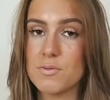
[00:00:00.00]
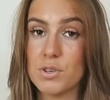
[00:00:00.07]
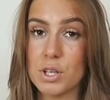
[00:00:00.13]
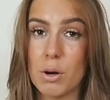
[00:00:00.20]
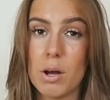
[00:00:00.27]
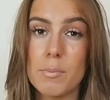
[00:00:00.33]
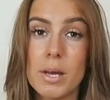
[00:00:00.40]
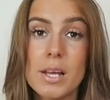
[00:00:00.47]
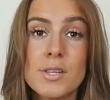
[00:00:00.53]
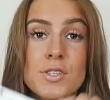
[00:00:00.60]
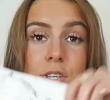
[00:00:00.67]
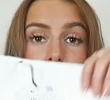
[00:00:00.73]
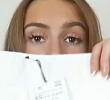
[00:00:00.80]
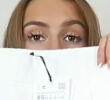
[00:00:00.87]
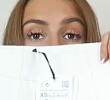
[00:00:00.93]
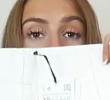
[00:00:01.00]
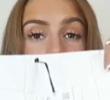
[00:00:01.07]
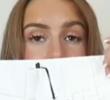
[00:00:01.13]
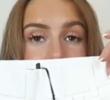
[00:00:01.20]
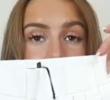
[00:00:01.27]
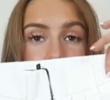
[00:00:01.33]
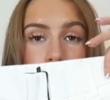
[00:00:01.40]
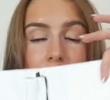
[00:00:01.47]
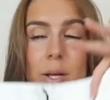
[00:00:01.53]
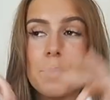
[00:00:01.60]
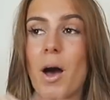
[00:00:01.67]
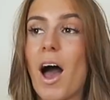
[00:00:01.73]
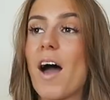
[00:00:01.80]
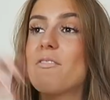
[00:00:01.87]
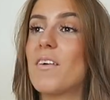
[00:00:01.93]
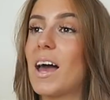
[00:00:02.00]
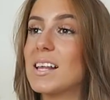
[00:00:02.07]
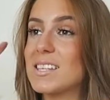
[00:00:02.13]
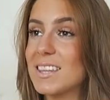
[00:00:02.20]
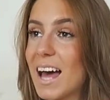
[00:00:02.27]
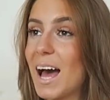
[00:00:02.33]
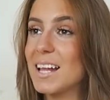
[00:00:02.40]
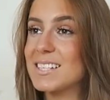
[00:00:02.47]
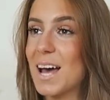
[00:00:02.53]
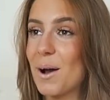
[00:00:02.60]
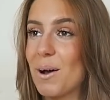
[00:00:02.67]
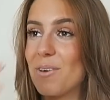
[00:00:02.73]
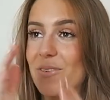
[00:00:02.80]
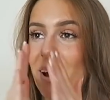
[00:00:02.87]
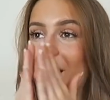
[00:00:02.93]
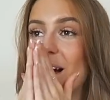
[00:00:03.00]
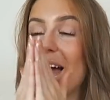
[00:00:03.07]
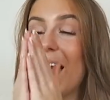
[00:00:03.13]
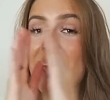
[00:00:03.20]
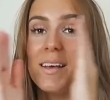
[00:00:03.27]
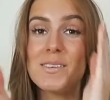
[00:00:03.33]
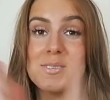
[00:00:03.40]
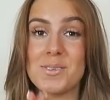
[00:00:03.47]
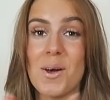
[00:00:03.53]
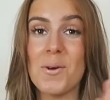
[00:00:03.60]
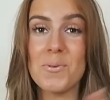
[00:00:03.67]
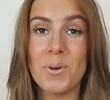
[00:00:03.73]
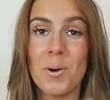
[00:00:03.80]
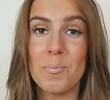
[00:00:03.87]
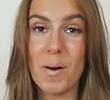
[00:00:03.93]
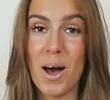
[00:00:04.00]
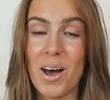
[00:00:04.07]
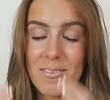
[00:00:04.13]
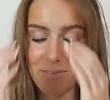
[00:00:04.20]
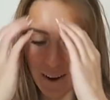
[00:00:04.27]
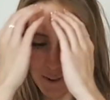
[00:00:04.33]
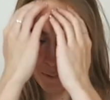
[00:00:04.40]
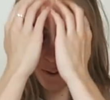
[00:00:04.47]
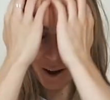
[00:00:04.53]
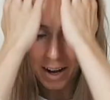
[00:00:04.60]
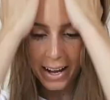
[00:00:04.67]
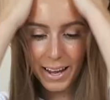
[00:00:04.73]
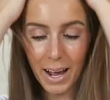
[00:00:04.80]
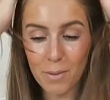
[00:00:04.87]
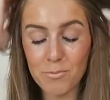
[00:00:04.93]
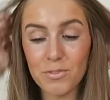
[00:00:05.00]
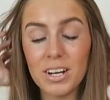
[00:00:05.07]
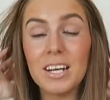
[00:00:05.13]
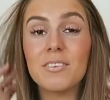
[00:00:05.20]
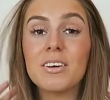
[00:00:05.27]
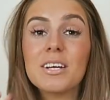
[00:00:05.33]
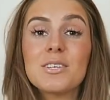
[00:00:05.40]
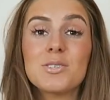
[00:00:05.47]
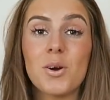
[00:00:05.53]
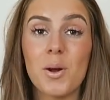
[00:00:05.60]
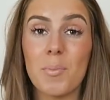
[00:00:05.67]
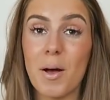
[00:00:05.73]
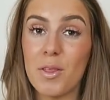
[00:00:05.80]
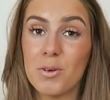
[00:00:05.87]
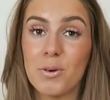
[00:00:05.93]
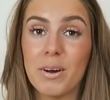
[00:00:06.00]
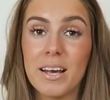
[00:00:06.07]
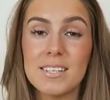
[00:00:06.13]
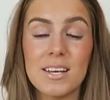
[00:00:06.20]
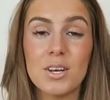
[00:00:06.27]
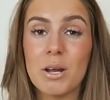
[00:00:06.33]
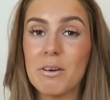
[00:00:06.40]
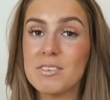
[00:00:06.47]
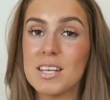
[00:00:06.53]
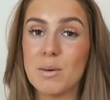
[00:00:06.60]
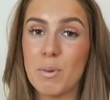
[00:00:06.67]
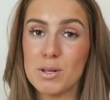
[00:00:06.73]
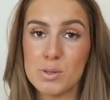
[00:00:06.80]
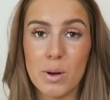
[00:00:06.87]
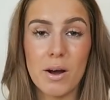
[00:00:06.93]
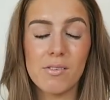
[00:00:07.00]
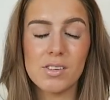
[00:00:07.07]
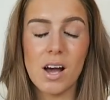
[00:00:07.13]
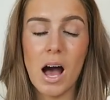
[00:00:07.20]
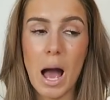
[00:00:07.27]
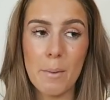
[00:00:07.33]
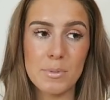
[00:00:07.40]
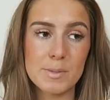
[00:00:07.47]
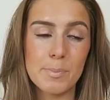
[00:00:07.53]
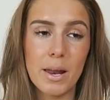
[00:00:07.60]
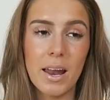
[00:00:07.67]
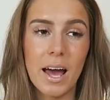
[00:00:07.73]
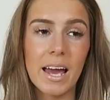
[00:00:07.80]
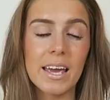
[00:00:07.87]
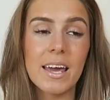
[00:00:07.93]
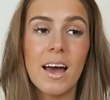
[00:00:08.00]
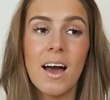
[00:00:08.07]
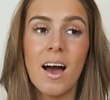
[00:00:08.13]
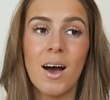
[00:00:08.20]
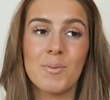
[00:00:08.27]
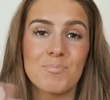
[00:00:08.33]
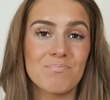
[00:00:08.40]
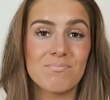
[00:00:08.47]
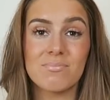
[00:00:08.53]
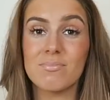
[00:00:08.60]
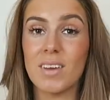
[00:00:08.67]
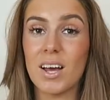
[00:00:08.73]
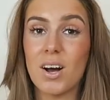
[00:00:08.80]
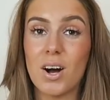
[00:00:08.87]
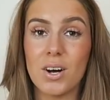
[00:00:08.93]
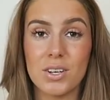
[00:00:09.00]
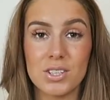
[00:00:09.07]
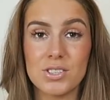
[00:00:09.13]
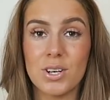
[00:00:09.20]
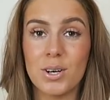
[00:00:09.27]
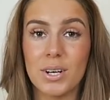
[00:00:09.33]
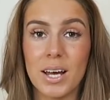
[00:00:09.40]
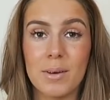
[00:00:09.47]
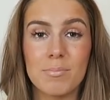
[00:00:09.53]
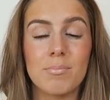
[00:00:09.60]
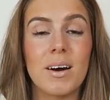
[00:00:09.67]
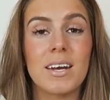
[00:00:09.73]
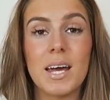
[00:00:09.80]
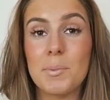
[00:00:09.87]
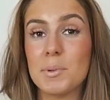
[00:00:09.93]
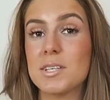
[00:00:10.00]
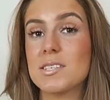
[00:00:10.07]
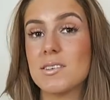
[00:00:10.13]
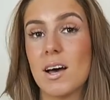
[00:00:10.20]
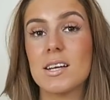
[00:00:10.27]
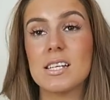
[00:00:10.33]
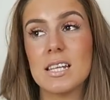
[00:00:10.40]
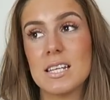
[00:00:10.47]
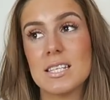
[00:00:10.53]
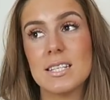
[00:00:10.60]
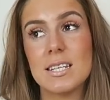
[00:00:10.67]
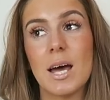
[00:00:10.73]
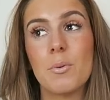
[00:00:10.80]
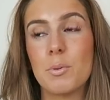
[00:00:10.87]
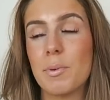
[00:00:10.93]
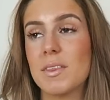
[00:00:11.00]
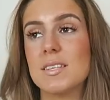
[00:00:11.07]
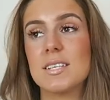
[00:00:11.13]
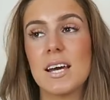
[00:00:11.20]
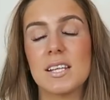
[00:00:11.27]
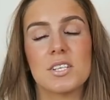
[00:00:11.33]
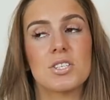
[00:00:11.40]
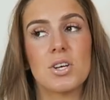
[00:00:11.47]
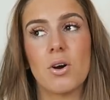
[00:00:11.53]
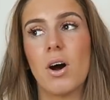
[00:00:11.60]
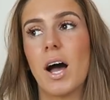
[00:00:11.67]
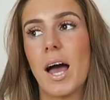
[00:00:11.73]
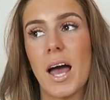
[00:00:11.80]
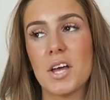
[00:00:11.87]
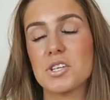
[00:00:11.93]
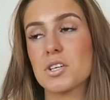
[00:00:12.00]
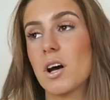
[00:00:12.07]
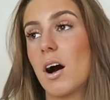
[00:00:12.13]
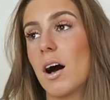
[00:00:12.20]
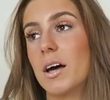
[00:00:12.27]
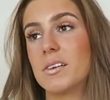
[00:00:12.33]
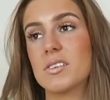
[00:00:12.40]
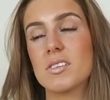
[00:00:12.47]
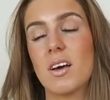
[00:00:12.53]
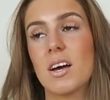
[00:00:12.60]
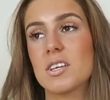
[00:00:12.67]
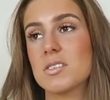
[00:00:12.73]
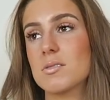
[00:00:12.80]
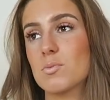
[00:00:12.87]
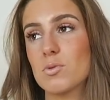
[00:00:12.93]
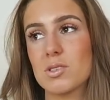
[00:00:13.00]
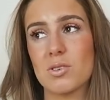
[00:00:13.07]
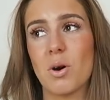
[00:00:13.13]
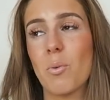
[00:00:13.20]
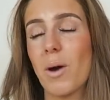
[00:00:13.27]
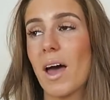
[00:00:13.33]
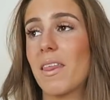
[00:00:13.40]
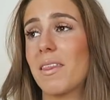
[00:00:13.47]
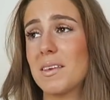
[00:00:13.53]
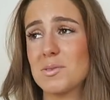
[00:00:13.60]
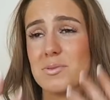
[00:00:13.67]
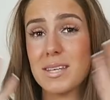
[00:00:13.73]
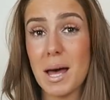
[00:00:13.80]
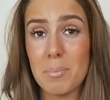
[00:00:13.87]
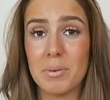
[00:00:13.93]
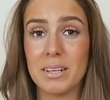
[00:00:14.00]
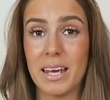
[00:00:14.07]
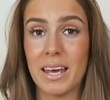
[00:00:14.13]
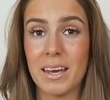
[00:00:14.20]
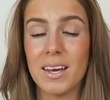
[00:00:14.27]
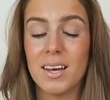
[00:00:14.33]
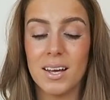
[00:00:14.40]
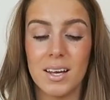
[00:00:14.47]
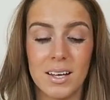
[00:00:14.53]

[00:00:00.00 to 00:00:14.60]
you know what I mean so these are pretty perfect that however is so not perfect why I'm really really sorry about the noise I know I've said about 12 times but like I can't control it. My neighbour decided that today would be the day that she got her hedge cut and I just was not aware that this was happening.